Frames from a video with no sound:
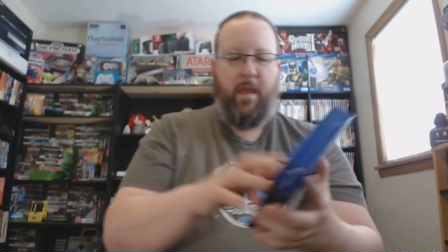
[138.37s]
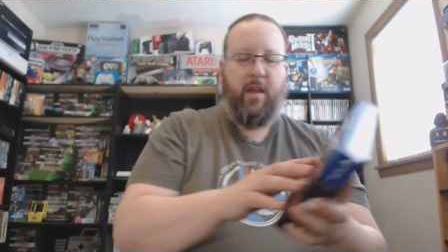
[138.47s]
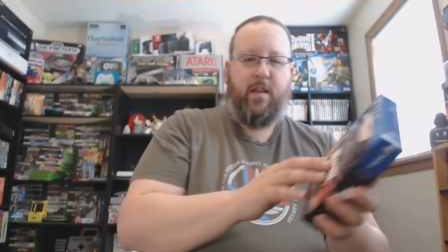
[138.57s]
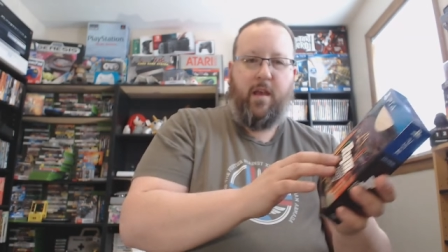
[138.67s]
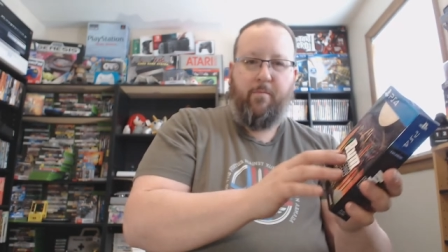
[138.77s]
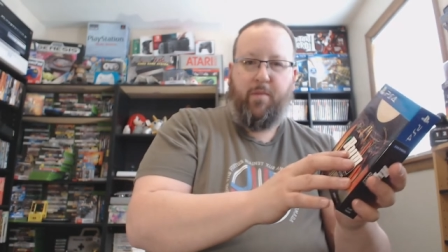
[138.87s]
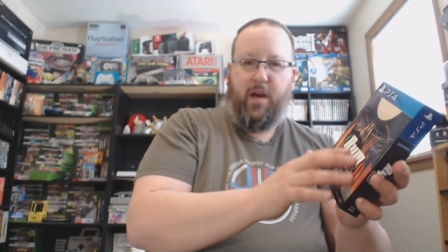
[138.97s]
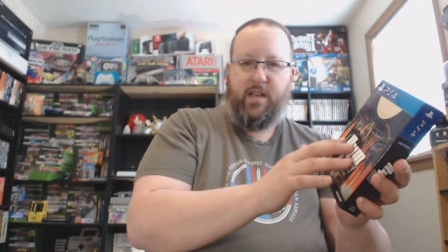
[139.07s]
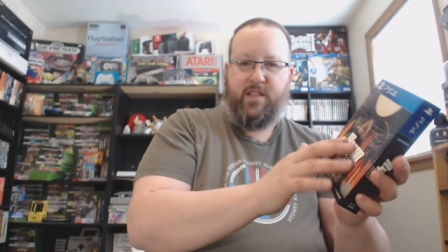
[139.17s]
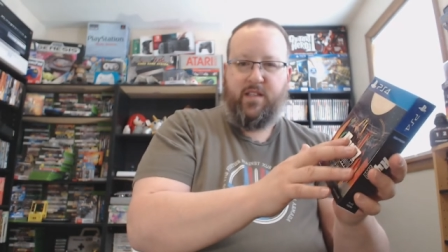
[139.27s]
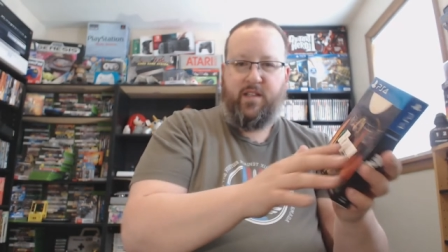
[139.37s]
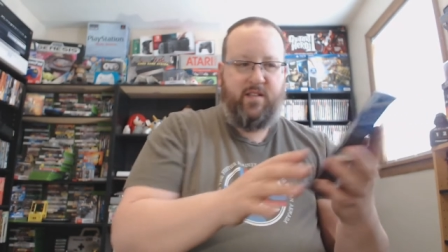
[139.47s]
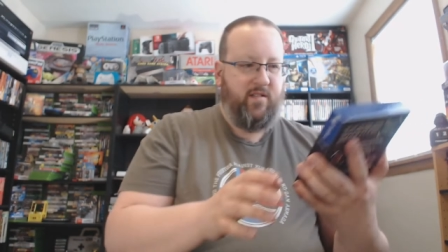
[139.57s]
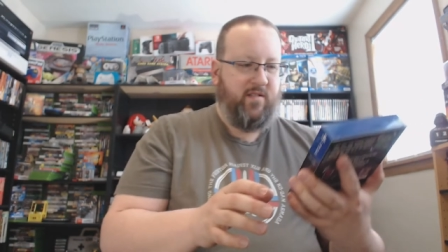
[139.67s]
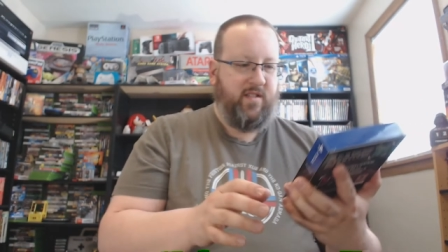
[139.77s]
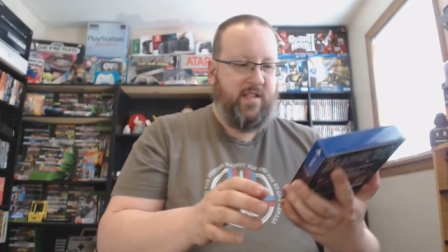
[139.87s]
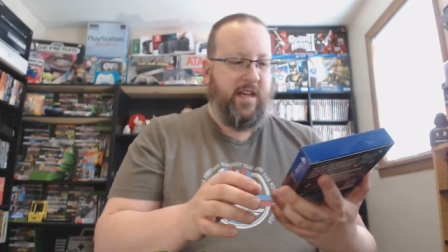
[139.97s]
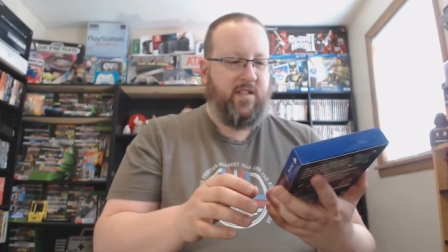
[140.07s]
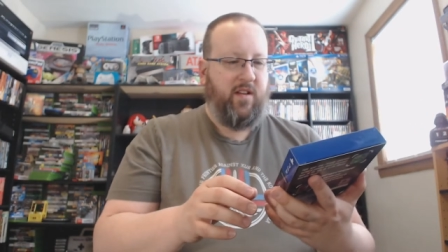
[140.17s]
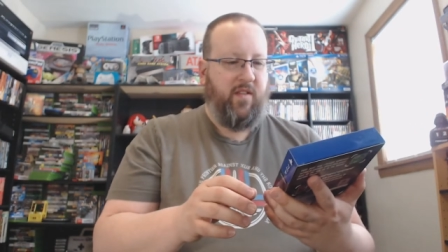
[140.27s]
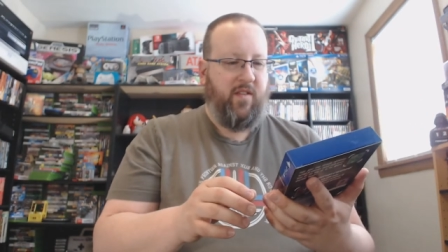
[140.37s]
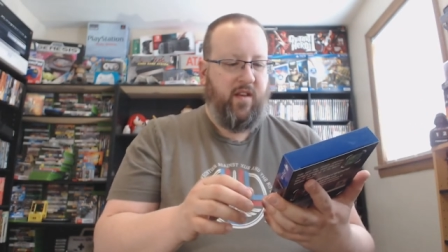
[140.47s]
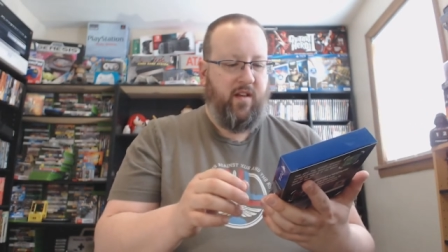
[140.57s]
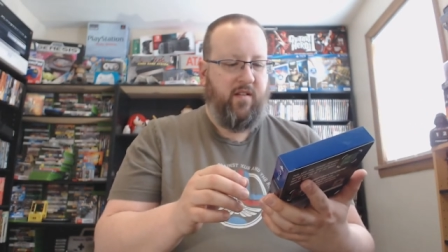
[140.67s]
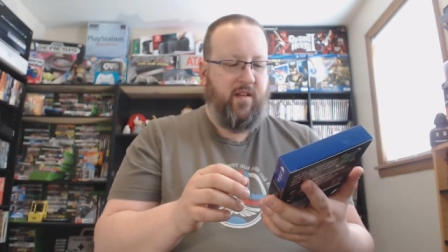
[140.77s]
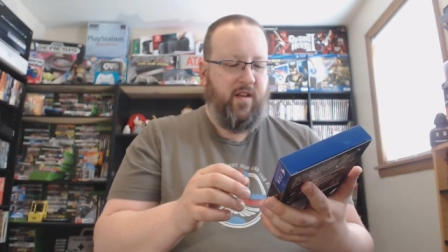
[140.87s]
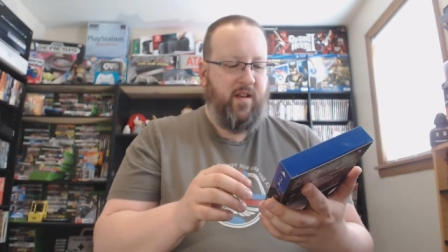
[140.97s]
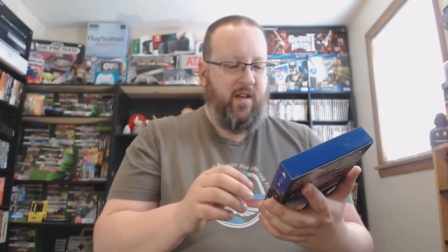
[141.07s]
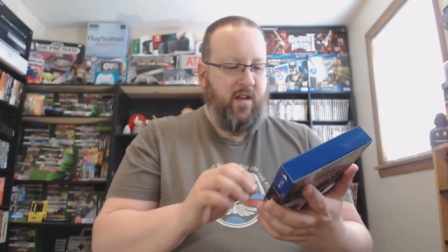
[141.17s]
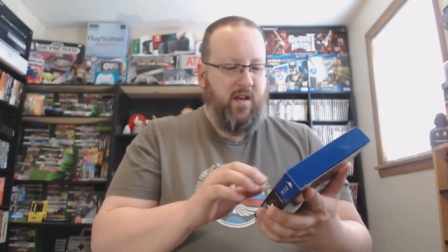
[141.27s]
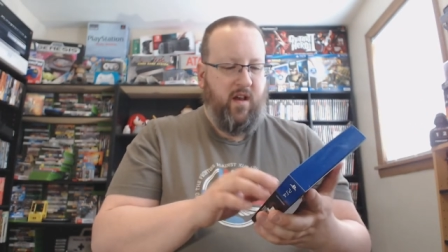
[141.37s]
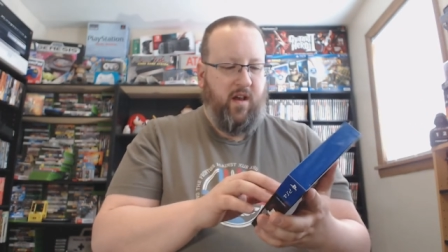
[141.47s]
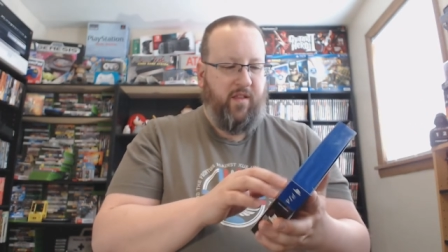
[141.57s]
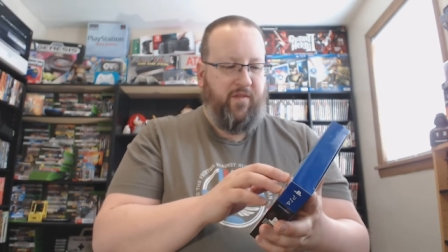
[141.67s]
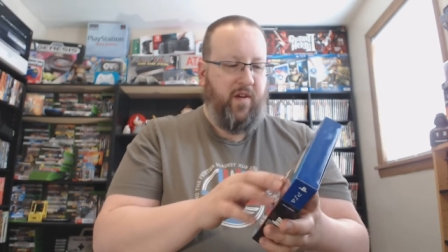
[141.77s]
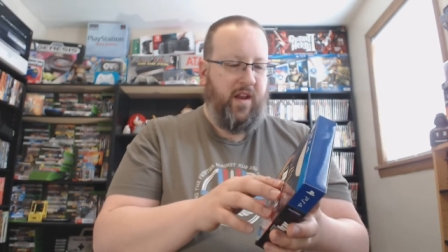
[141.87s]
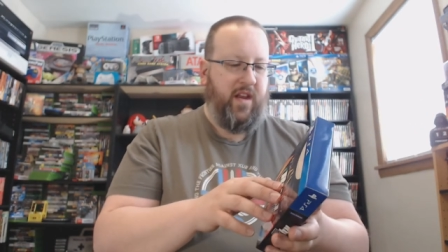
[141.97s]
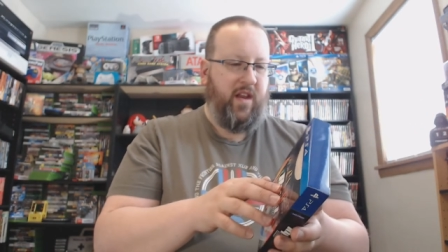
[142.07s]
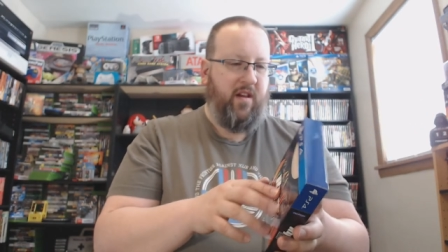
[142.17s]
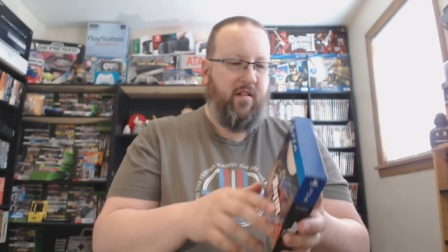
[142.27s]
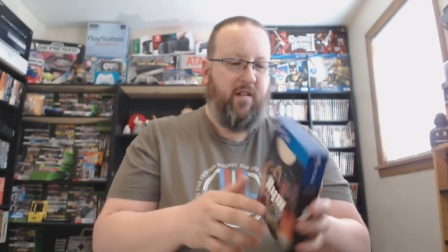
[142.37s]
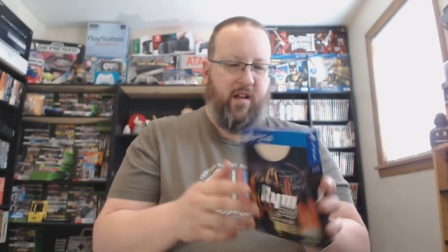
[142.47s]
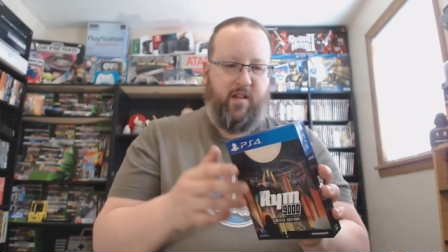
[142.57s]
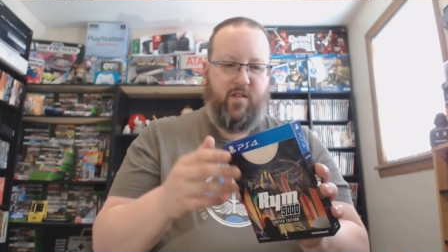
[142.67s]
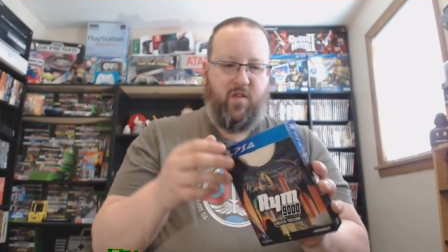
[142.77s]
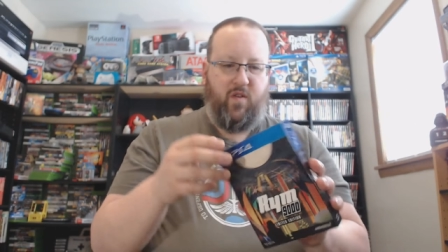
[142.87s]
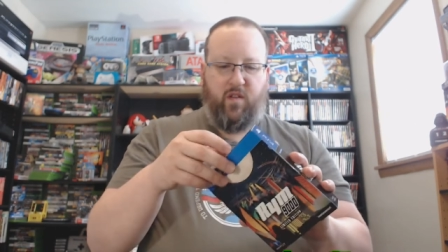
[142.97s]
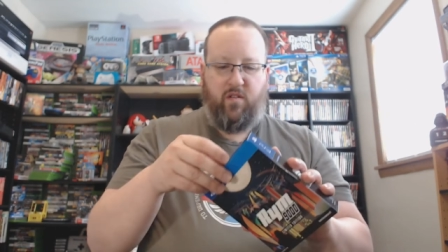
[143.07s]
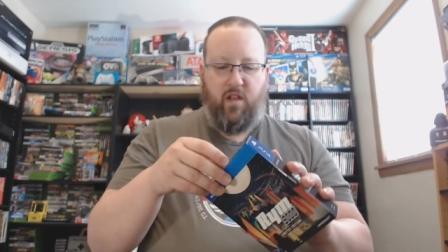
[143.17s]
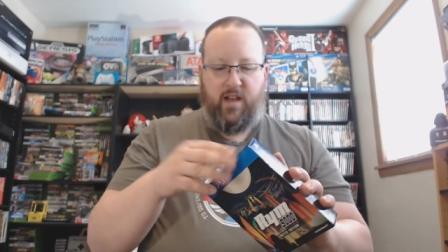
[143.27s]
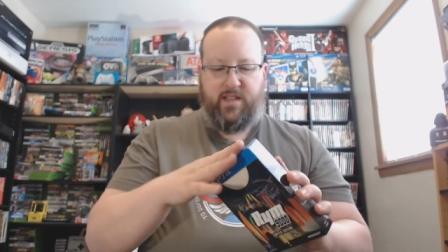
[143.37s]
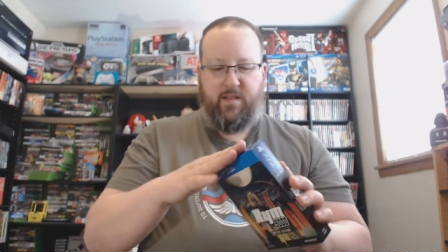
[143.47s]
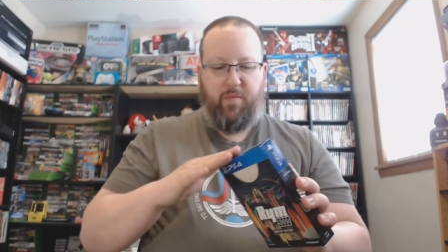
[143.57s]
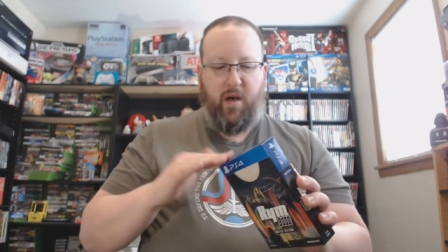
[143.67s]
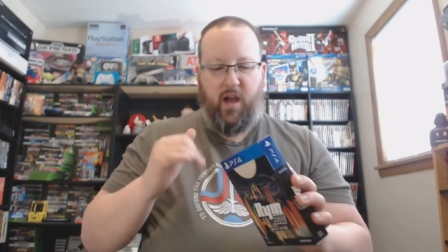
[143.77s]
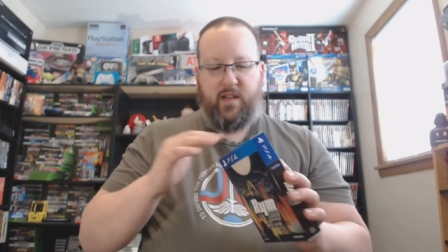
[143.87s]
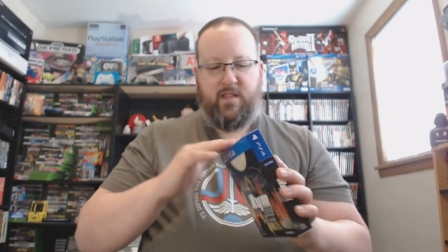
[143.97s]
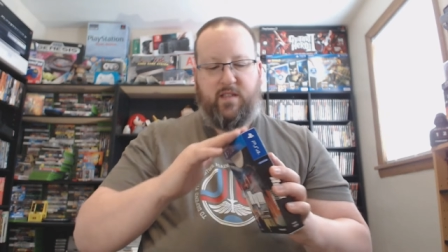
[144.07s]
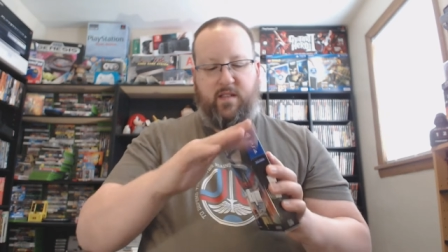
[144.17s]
embossed text on the on the front here and sort of the glossy box.